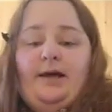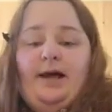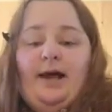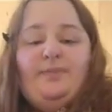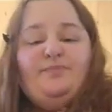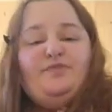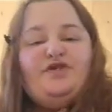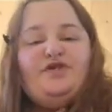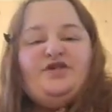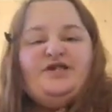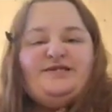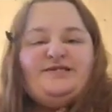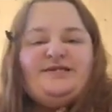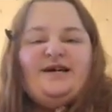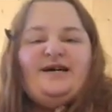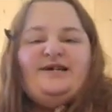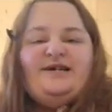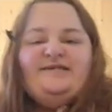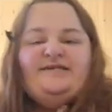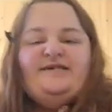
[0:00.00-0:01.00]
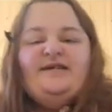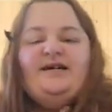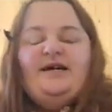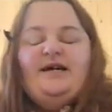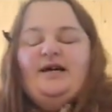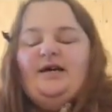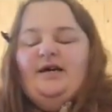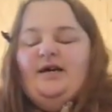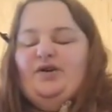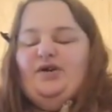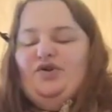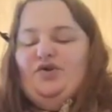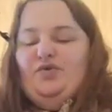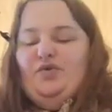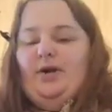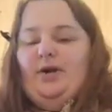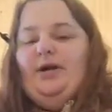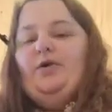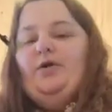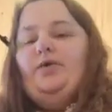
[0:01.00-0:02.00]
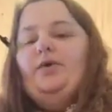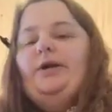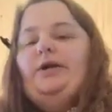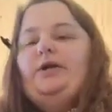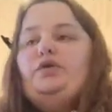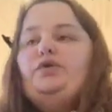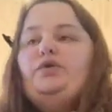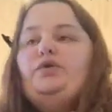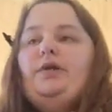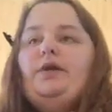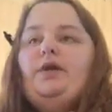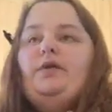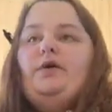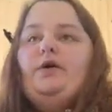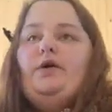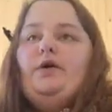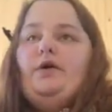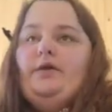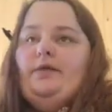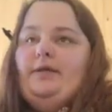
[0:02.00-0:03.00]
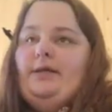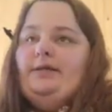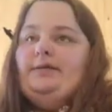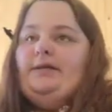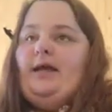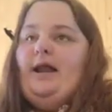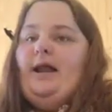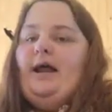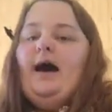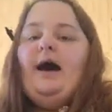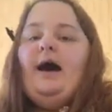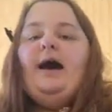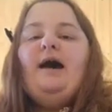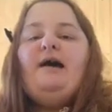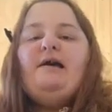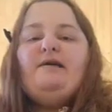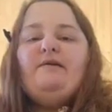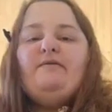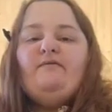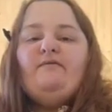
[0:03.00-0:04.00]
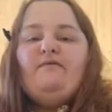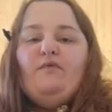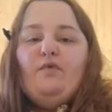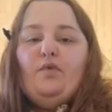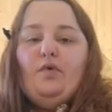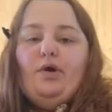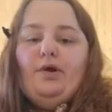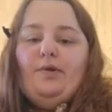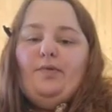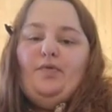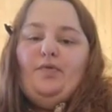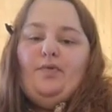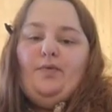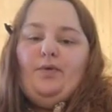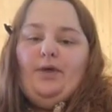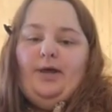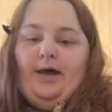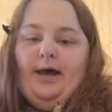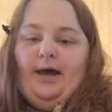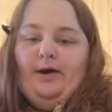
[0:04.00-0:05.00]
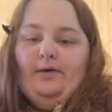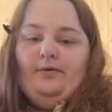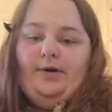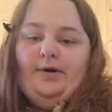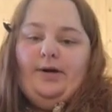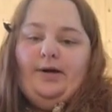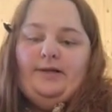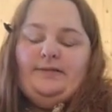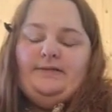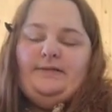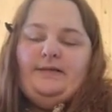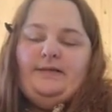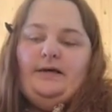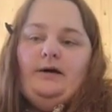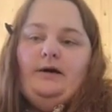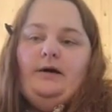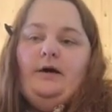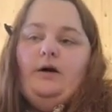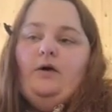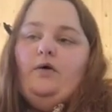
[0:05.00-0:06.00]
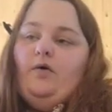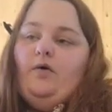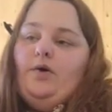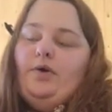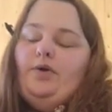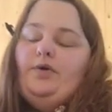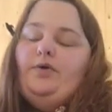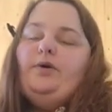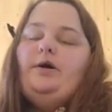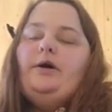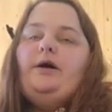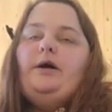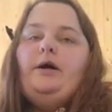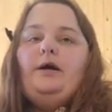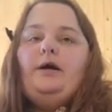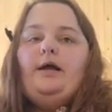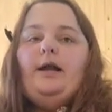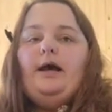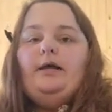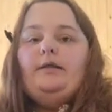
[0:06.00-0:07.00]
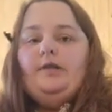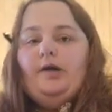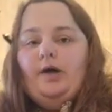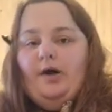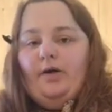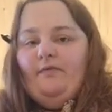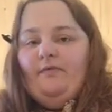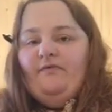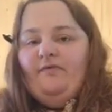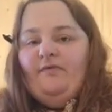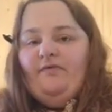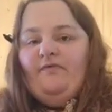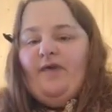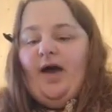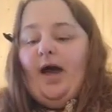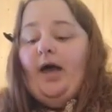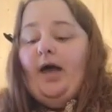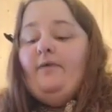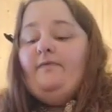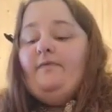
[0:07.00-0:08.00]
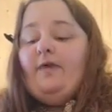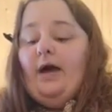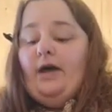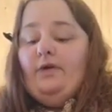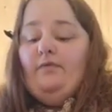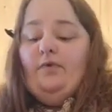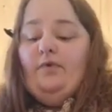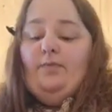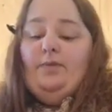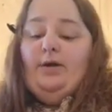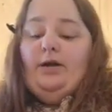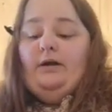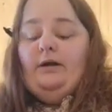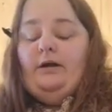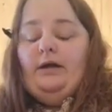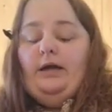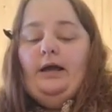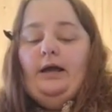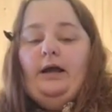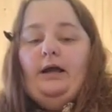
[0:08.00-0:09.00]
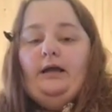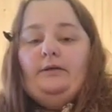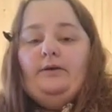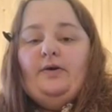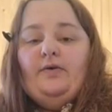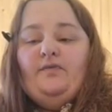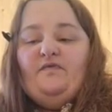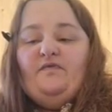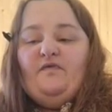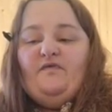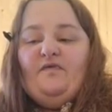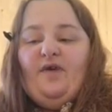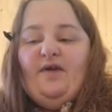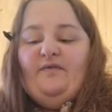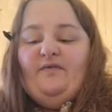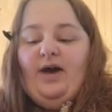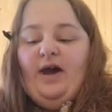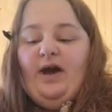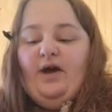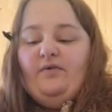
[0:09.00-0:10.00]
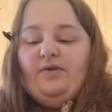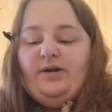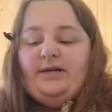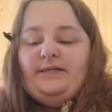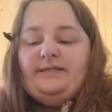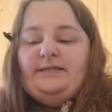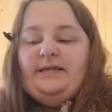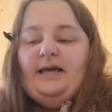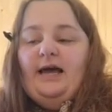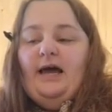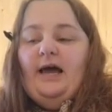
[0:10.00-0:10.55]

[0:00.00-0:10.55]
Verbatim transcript: Hi, Patricia. You are going to either cook this on high for three hours, or you could cook it on low for five. I will be cooking it on low for five hours.